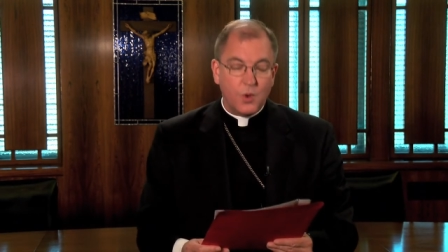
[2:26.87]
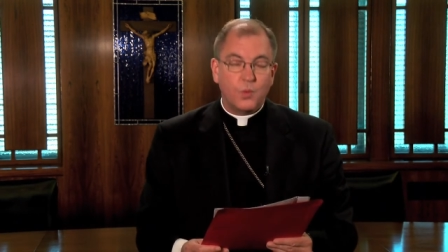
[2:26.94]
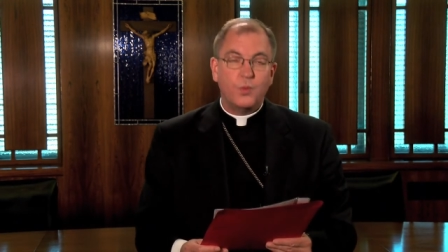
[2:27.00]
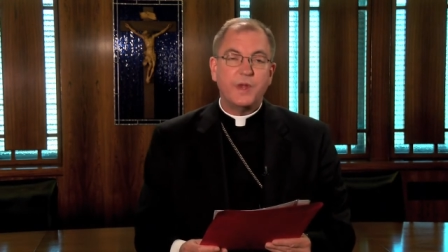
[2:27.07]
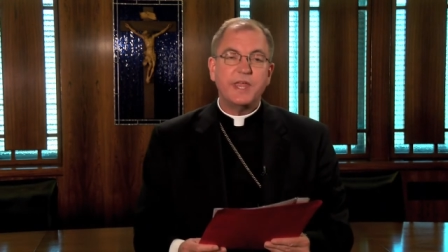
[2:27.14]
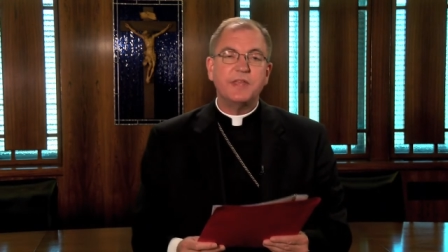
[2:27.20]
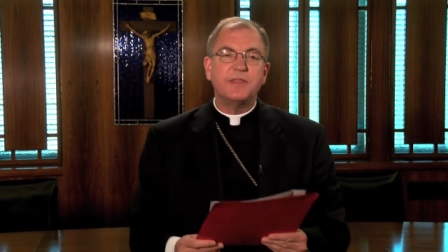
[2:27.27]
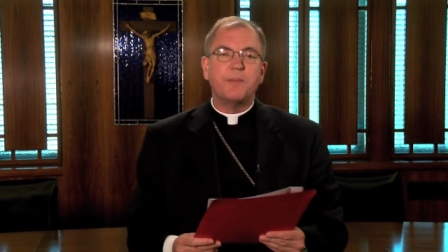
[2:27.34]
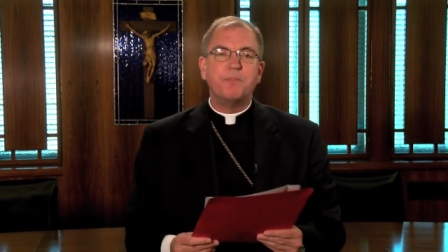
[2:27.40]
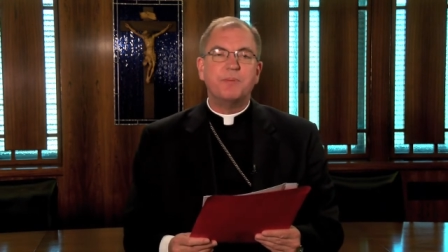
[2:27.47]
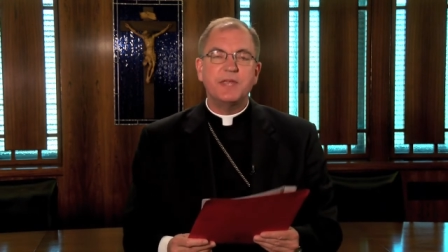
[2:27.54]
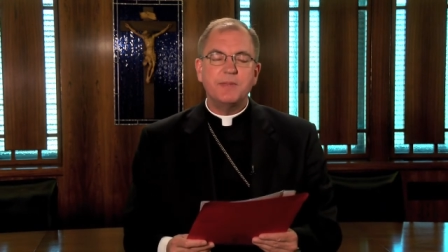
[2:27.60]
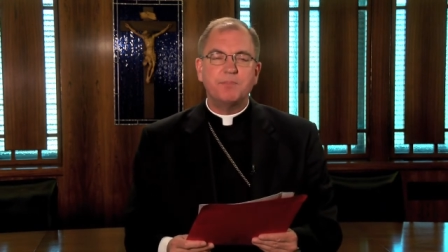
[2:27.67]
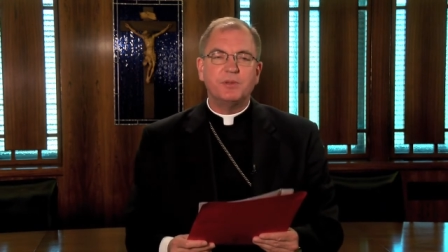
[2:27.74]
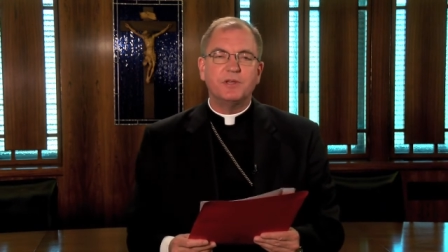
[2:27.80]
We, the
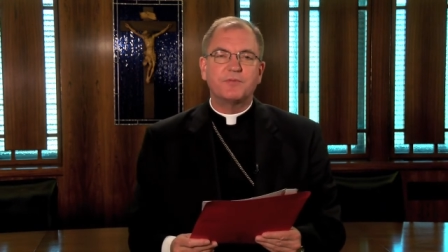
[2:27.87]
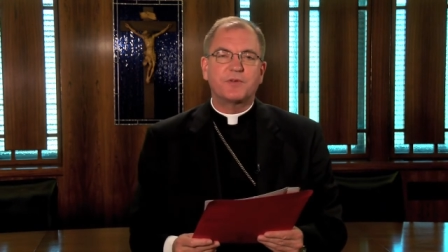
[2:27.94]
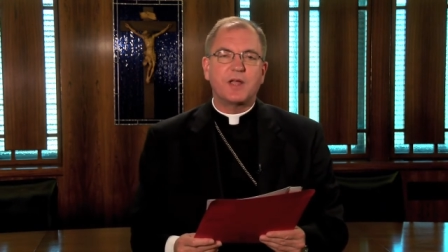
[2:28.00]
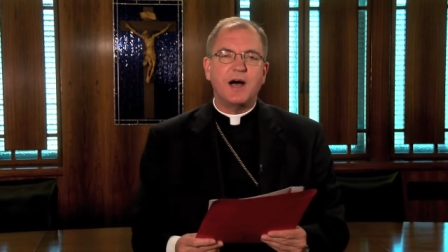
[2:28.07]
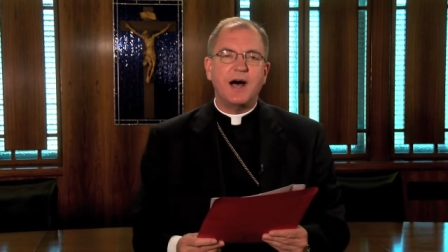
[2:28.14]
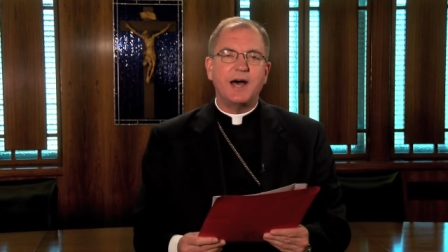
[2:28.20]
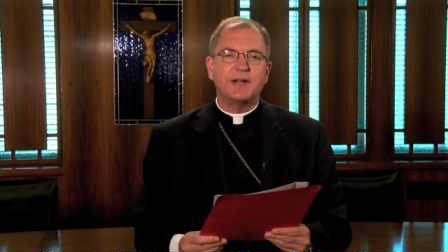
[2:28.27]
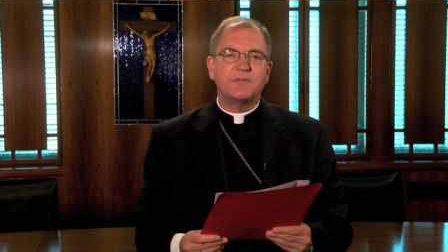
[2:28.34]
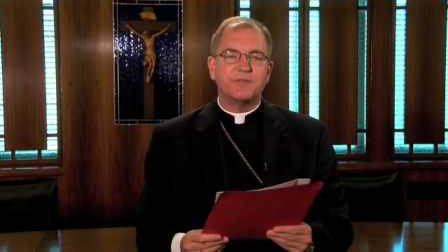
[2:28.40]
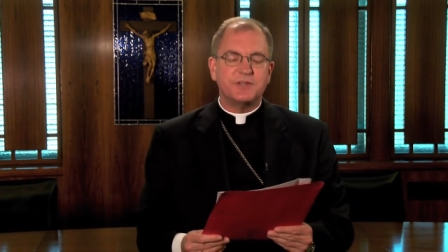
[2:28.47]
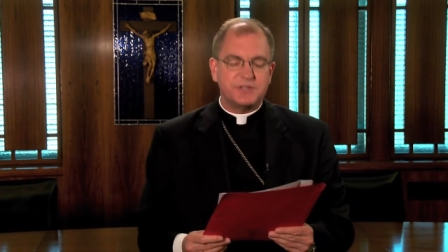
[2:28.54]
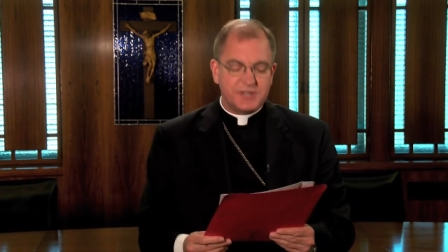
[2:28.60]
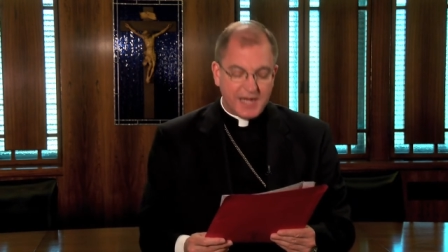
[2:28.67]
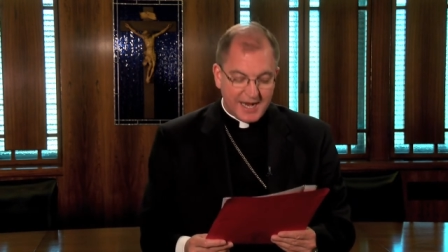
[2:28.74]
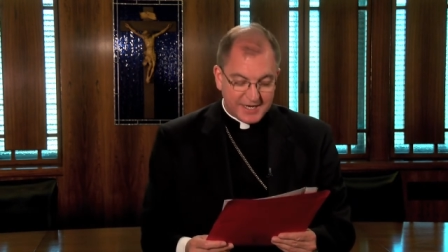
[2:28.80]
people of God of the
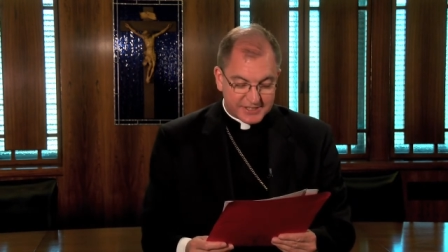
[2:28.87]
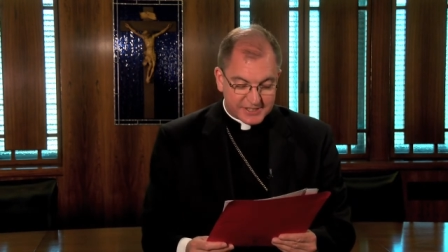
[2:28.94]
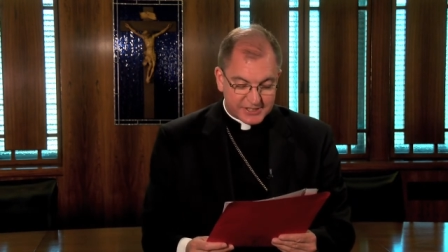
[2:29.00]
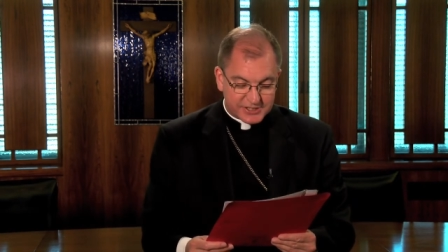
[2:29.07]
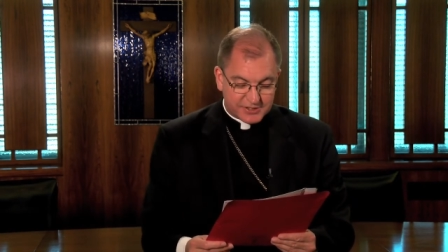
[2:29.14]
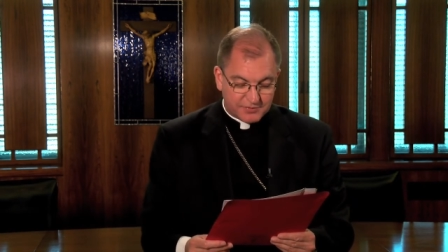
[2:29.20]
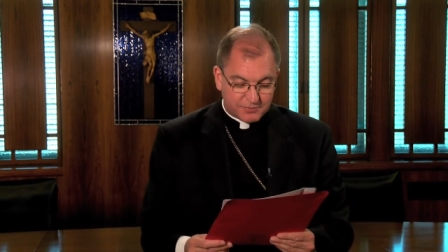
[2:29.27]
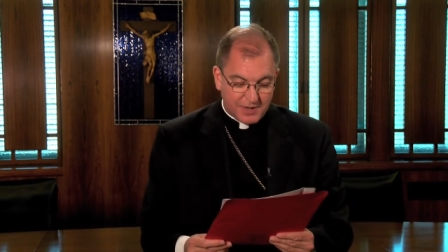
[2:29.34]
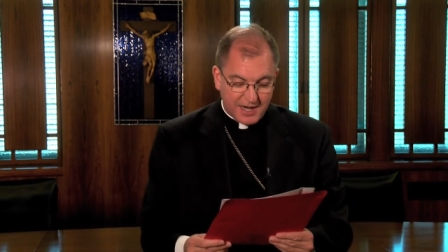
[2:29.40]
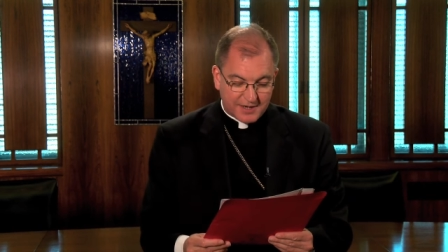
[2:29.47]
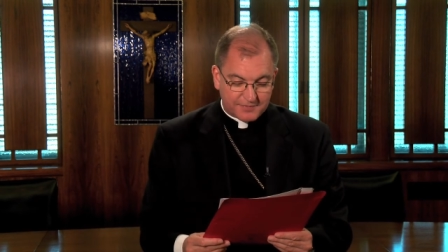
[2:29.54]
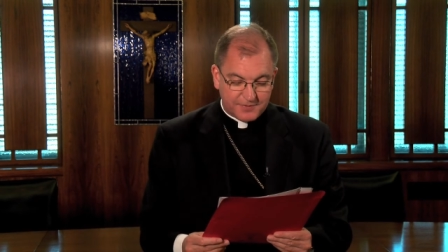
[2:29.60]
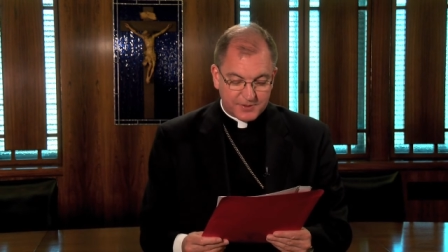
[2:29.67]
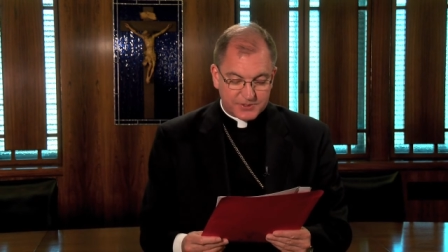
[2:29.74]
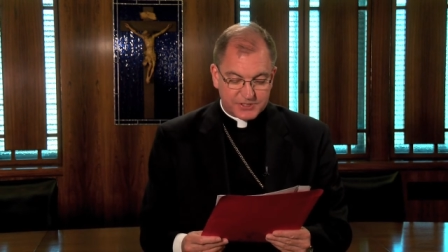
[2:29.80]
Diocese of
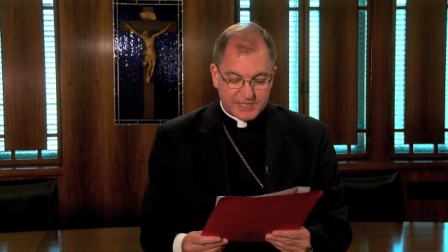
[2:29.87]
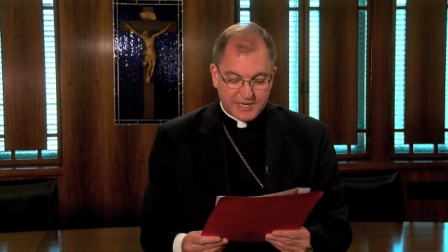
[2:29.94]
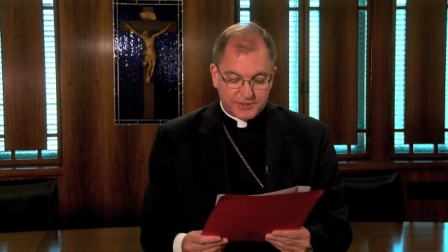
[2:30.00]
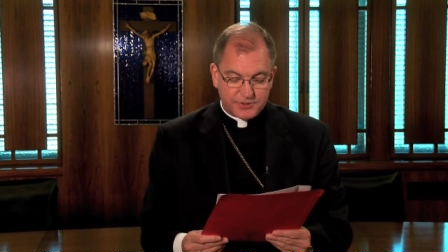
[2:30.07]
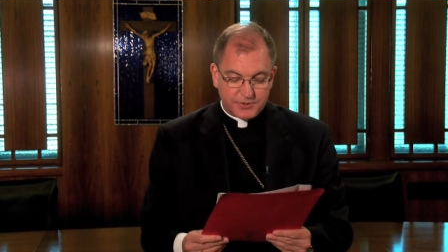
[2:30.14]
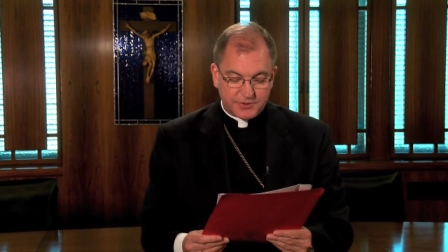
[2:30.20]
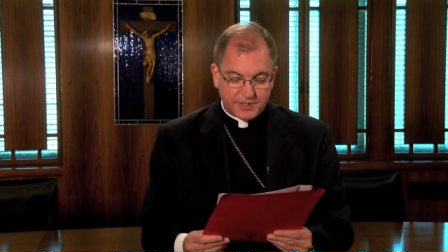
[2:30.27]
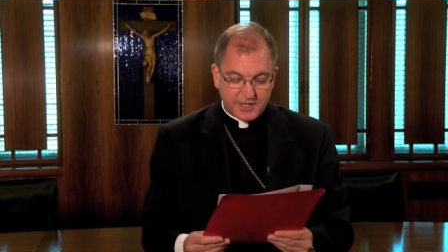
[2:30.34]
Rockville Centre,